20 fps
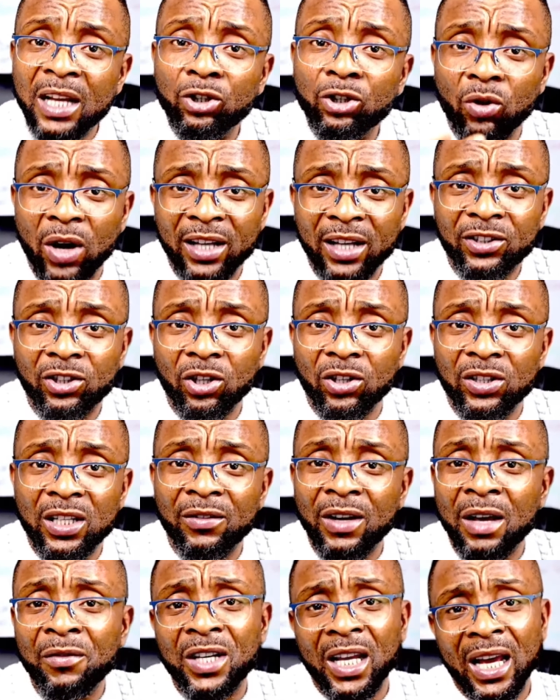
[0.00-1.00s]
you ask yourself that
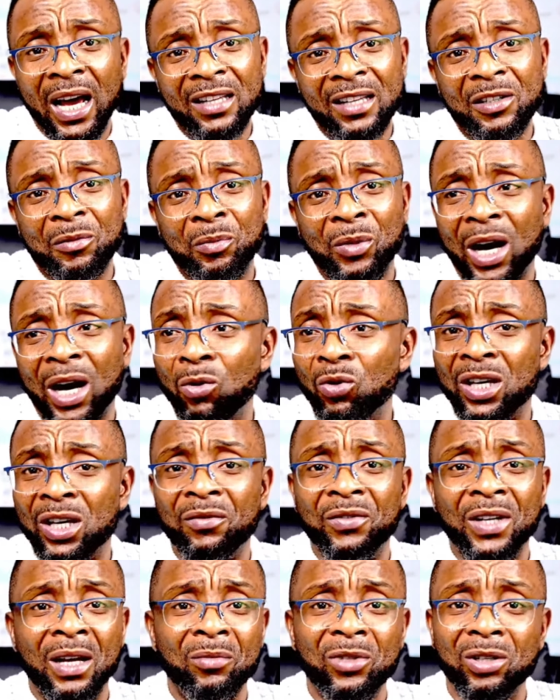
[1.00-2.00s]
they ask me, I will give
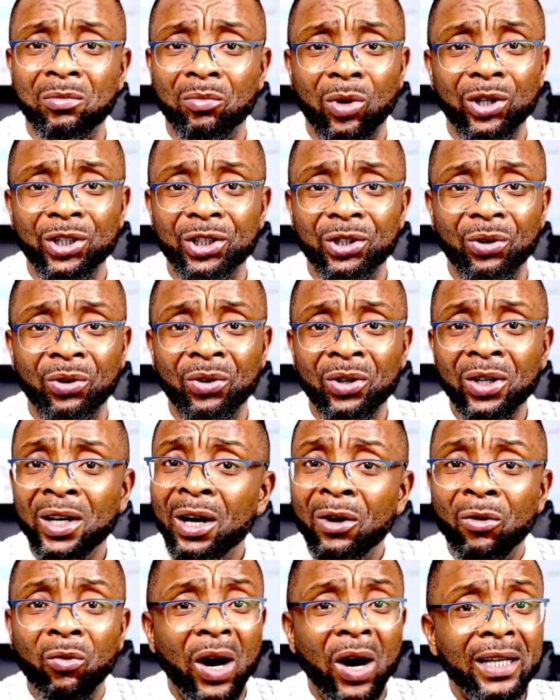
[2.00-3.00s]
them the money. Oh,
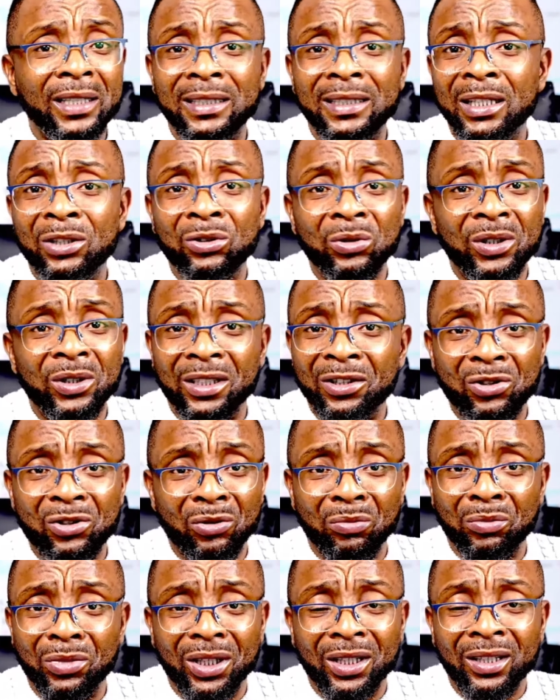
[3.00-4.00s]
why did they do this to
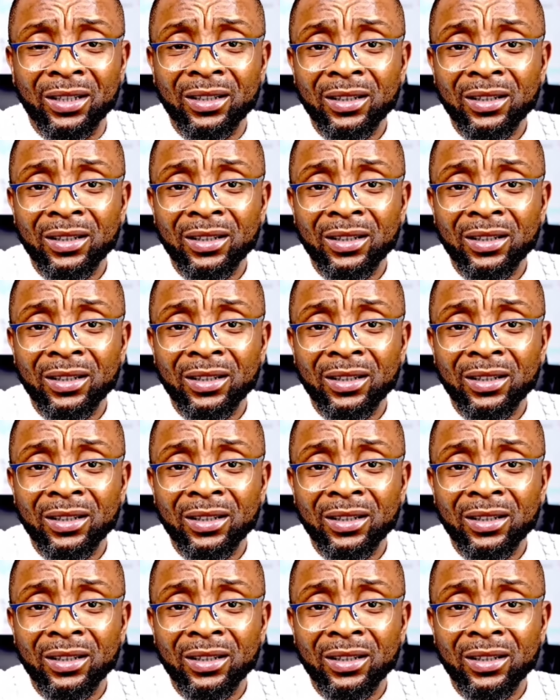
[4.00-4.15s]
me?